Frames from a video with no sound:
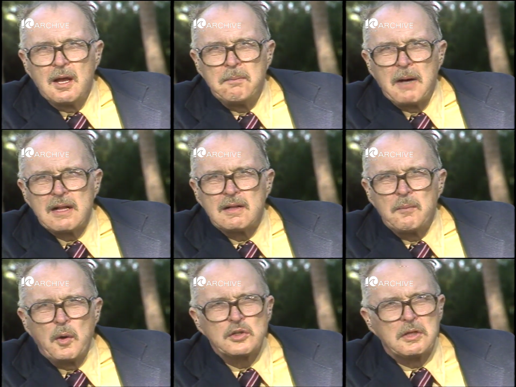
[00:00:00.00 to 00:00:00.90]
But
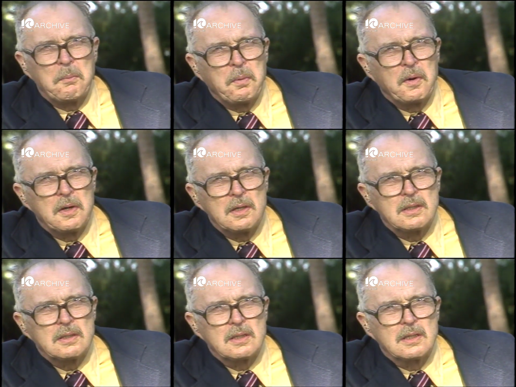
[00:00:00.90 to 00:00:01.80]
most important,
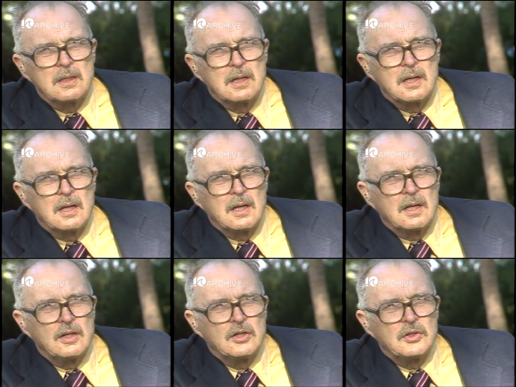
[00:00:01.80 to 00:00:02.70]

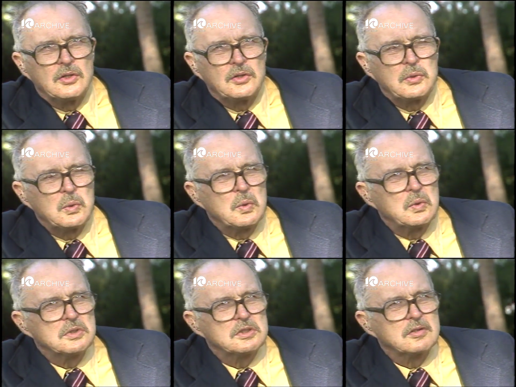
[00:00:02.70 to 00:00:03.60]

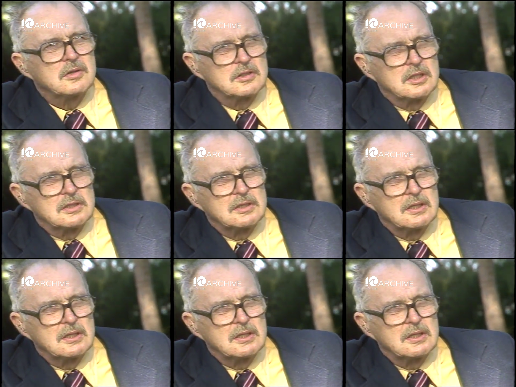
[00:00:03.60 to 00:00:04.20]
through sources,